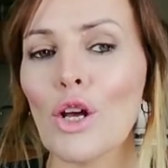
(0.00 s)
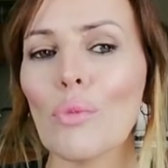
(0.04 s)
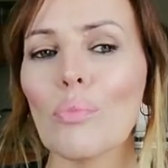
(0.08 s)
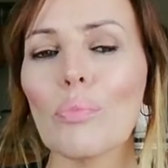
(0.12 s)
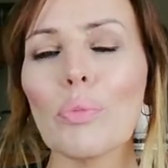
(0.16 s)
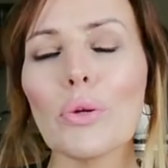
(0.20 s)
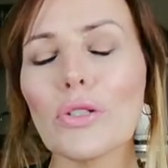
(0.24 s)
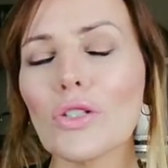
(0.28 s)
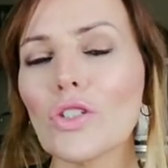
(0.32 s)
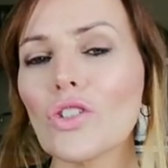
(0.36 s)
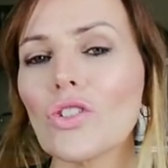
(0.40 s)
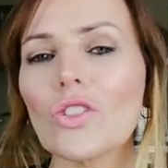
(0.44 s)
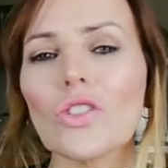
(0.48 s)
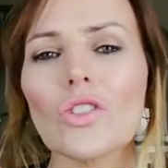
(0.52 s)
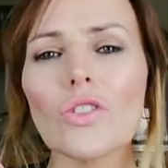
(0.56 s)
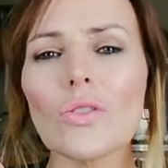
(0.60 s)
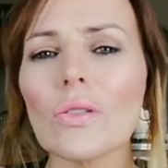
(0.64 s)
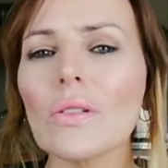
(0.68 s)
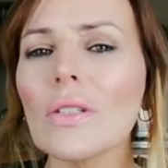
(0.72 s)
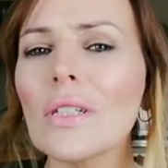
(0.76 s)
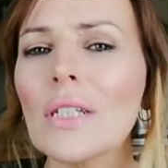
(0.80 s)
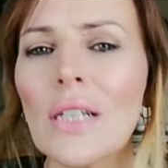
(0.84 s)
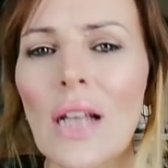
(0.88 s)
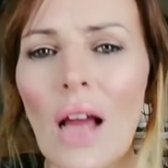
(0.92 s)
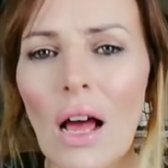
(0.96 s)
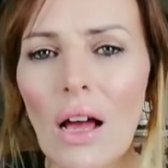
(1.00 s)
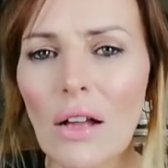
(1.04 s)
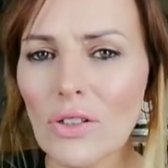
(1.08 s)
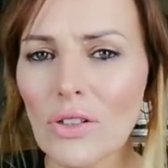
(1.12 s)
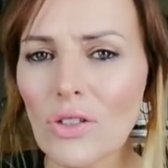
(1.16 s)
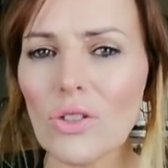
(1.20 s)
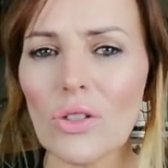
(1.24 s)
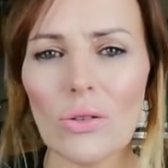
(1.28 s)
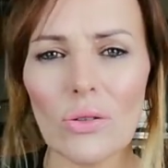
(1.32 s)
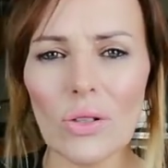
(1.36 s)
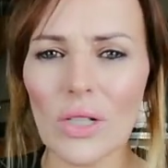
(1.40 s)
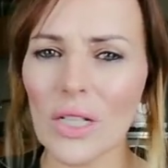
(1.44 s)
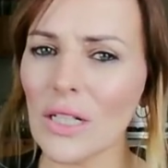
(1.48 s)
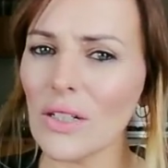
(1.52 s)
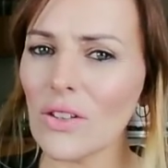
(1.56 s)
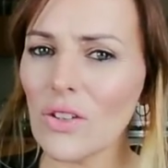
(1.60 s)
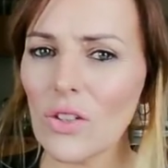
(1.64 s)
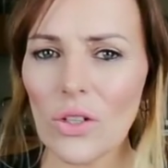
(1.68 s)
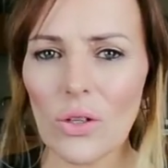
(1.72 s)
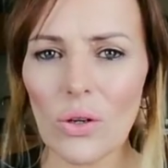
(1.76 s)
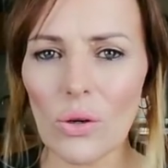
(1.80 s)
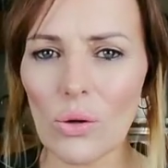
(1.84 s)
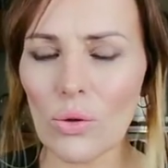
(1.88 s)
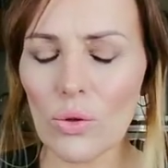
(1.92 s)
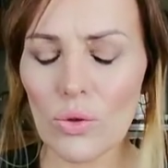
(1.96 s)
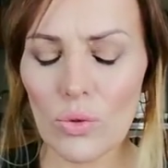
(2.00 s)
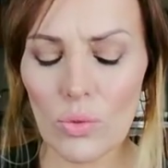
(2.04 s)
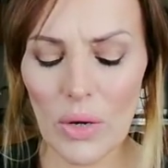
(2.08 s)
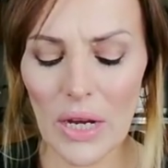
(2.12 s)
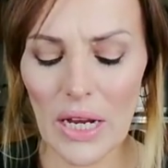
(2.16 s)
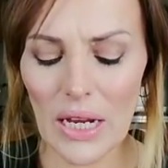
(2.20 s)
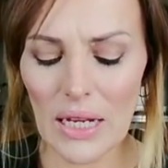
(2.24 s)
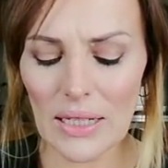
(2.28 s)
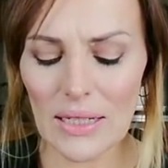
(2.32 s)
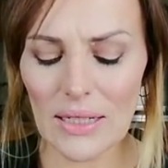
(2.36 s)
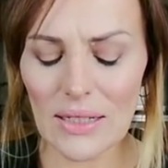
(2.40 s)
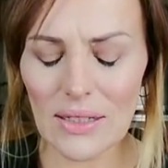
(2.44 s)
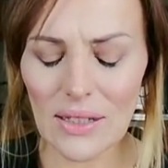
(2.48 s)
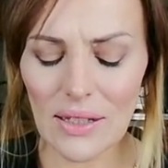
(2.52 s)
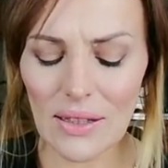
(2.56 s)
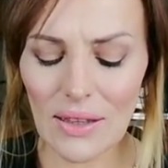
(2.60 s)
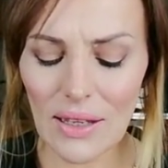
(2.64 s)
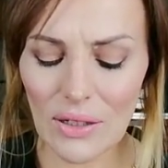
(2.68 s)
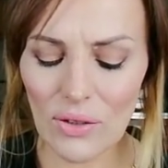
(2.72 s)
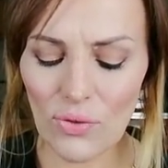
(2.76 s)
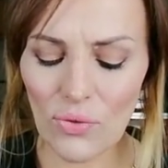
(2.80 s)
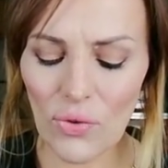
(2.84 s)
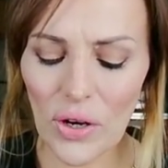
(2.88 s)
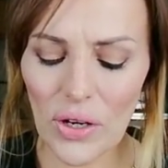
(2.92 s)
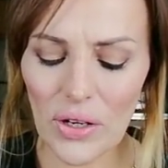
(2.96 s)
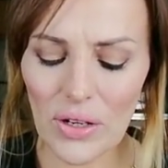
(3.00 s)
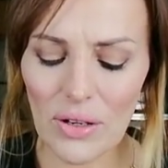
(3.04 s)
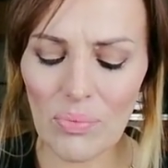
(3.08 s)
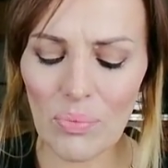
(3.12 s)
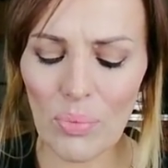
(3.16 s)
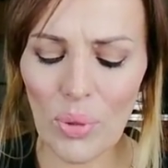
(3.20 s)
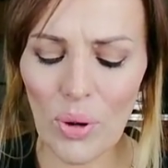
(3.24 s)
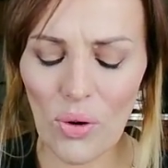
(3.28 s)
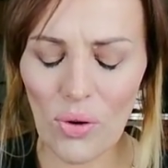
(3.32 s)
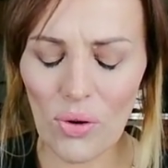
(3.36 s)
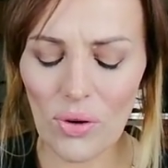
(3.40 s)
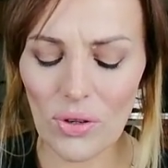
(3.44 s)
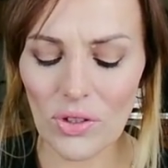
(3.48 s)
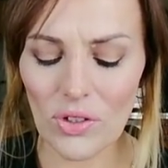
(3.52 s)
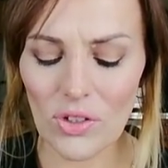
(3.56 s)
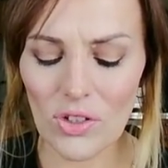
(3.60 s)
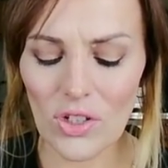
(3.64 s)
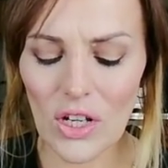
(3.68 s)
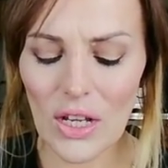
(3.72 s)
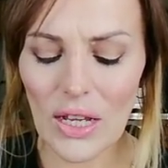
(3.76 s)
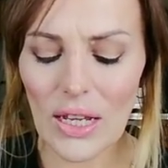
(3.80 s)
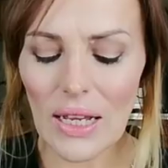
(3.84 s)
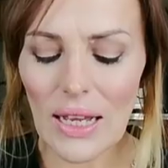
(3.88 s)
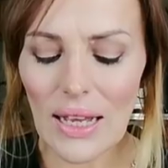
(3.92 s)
but not doing it the old way. You see, that's very important.